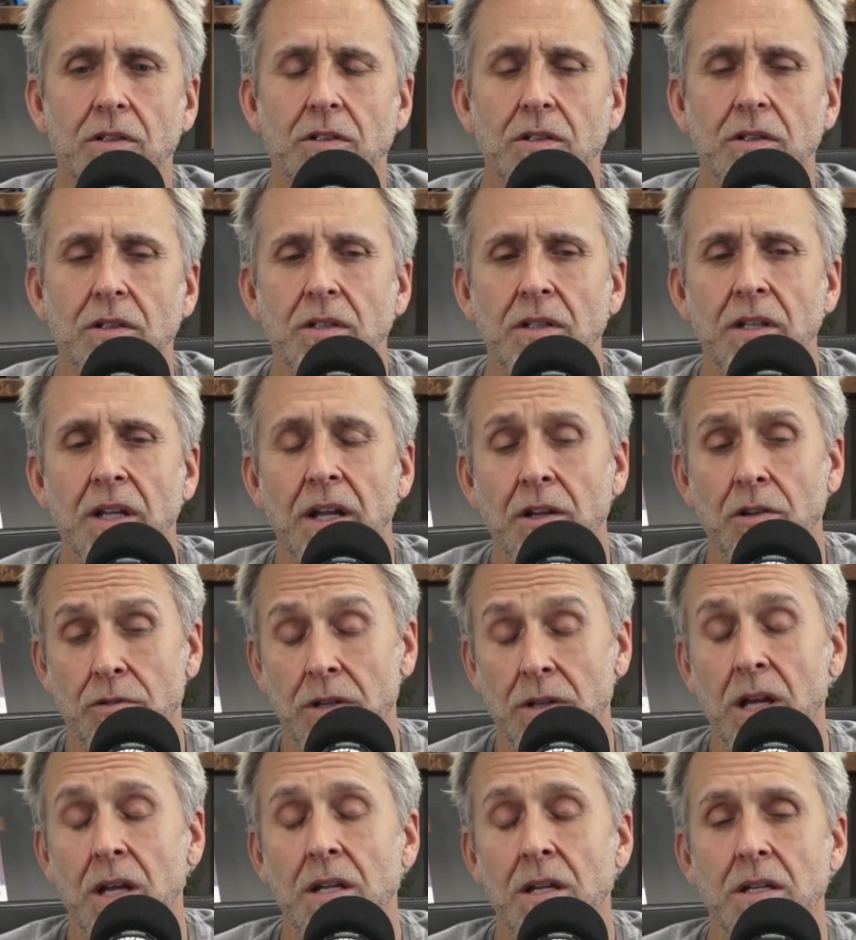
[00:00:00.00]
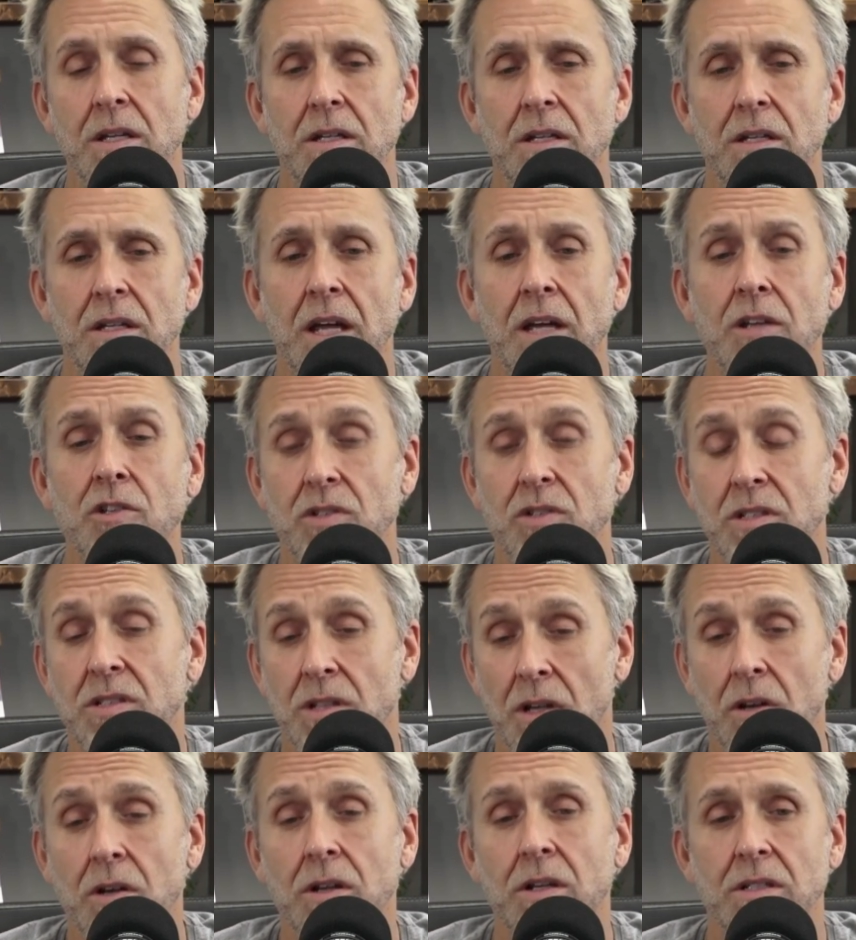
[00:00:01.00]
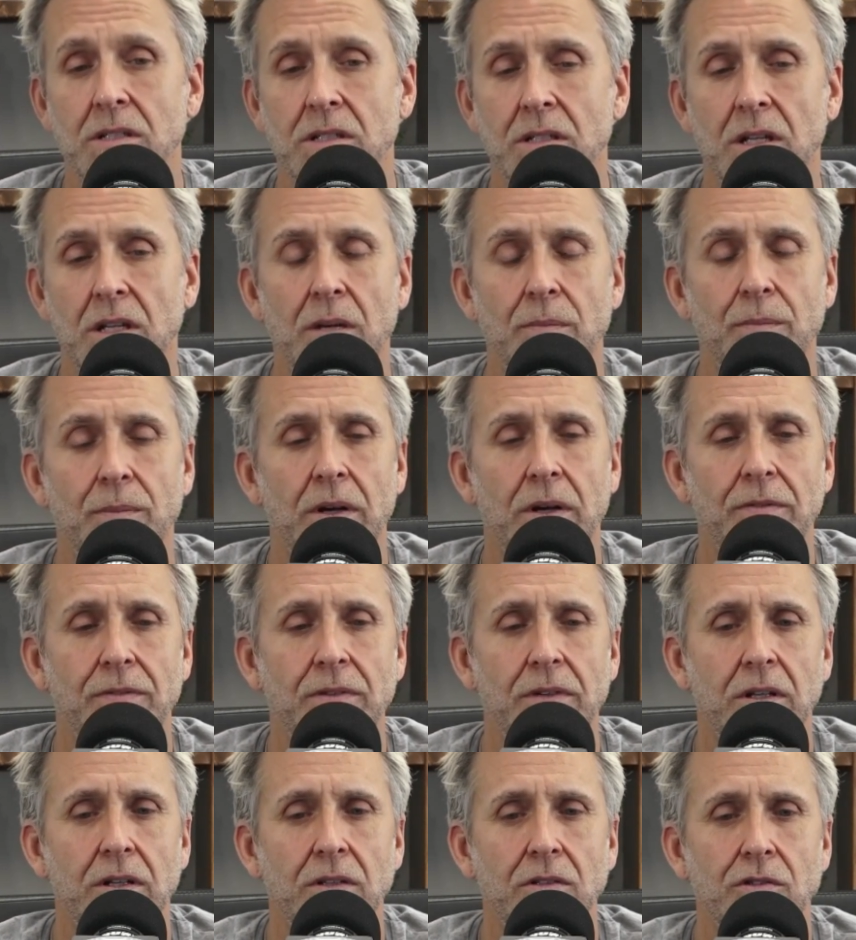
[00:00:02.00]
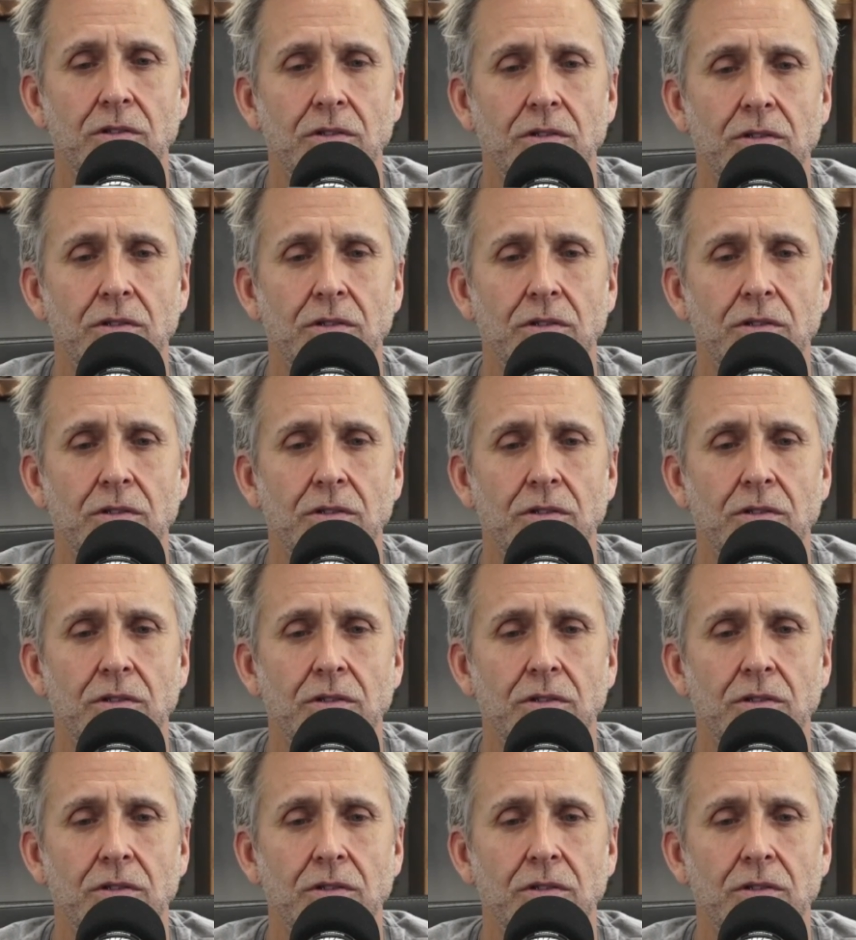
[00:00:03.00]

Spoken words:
that I created, actually started as a nonprofit on